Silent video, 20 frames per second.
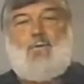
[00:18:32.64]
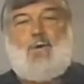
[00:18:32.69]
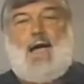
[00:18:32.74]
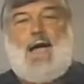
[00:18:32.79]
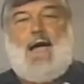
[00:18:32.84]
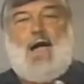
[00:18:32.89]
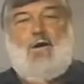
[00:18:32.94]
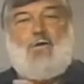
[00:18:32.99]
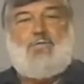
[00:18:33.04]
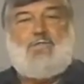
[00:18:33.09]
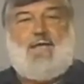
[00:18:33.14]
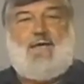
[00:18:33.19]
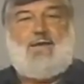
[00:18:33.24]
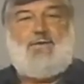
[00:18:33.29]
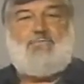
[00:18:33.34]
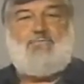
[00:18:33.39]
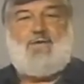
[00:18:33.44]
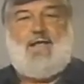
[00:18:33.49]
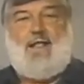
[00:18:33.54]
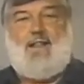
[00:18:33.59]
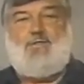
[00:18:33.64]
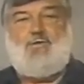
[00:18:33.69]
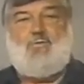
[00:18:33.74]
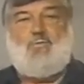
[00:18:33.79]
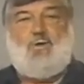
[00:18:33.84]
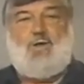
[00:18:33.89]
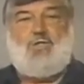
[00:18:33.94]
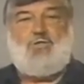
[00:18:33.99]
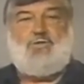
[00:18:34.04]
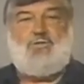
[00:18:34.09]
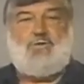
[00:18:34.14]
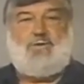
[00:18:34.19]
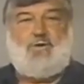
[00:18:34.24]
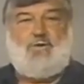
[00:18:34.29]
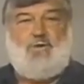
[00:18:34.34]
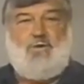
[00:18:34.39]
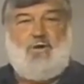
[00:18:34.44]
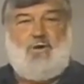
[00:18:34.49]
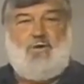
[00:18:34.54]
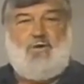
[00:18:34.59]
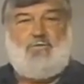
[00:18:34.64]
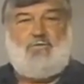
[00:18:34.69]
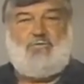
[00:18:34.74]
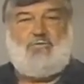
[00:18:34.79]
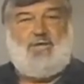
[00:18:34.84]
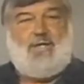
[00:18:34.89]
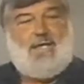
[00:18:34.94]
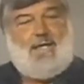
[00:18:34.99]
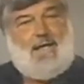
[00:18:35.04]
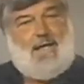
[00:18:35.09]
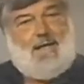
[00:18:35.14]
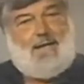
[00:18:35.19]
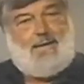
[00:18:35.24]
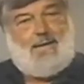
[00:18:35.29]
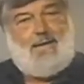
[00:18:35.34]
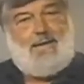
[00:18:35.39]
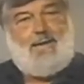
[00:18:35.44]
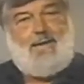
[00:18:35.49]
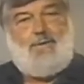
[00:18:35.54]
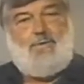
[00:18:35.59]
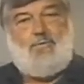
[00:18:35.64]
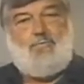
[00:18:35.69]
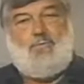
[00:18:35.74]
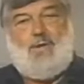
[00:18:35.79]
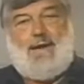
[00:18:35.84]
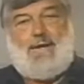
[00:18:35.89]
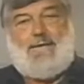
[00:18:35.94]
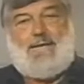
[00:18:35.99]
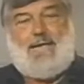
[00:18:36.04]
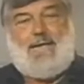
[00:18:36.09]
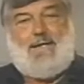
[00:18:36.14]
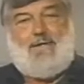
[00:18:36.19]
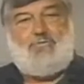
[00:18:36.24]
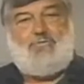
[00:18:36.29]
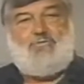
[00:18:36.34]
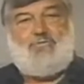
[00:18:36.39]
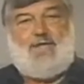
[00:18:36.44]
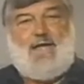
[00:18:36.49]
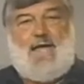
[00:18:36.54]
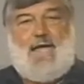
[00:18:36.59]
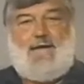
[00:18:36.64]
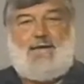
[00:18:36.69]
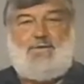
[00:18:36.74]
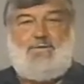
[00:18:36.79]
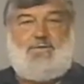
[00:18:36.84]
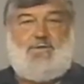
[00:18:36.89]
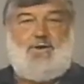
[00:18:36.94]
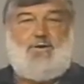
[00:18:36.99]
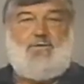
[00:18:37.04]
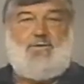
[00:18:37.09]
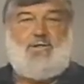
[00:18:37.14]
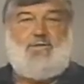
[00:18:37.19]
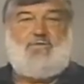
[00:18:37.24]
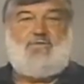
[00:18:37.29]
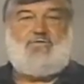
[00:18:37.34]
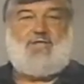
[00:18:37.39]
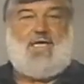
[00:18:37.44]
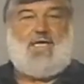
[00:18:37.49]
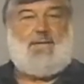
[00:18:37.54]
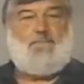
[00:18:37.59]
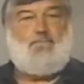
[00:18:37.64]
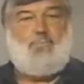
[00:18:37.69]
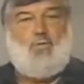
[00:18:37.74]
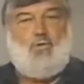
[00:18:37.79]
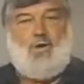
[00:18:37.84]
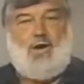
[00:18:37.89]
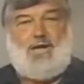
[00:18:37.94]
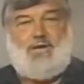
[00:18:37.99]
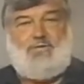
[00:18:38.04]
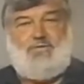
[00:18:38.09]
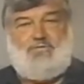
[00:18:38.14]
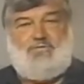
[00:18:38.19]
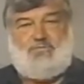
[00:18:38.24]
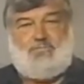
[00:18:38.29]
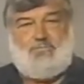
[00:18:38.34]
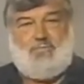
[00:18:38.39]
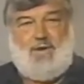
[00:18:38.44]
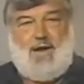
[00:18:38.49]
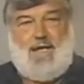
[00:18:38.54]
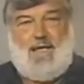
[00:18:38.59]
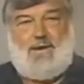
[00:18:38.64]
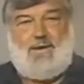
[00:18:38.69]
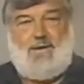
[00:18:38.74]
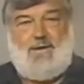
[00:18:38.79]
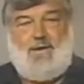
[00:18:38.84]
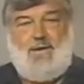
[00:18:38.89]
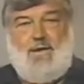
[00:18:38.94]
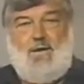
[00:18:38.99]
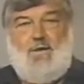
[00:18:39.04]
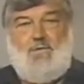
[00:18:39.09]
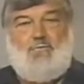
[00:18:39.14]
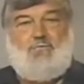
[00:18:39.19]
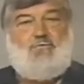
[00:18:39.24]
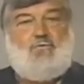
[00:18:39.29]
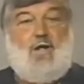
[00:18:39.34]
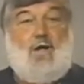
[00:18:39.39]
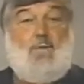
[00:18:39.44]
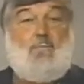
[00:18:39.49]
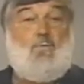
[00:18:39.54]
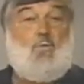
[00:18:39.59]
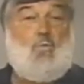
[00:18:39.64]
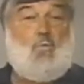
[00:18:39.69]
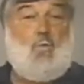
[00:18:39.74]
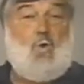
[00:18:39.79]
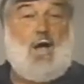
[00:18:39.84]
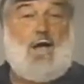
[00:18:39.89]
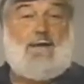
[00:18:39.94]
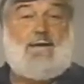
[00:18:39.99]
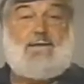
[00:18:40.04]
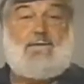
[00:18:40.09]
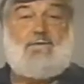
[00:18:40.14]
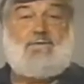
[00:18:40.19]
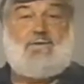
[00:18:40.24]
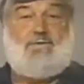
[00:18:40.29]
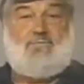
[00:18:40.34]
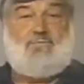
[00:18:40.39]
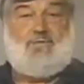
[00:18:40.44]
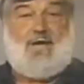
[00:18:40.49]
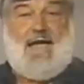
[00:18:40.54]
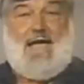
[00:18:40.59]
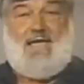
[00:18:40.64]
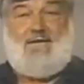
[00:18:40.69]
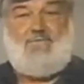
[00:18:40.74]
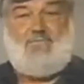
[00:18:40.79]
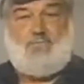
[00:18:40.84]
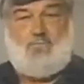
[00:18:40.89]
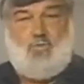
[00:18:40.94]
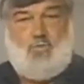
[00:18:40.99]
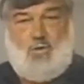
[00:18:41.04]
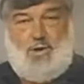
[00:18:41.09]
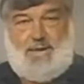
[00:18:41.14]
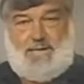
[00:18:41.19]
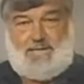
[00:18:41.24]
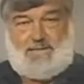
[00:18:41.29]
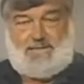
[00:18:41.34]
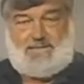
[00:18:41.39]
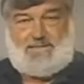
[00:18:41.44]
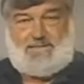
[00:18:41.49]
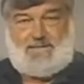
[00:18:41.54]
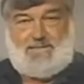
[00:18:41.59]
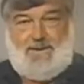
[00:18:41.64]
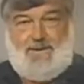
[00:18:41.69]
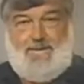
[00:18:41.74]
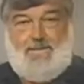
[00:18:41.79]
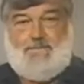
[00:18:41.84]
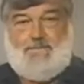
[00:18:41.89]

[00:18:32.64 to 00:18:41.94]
how that evaluation occurs, and then on the right-hand side there is a point spread from 1 to 5 points.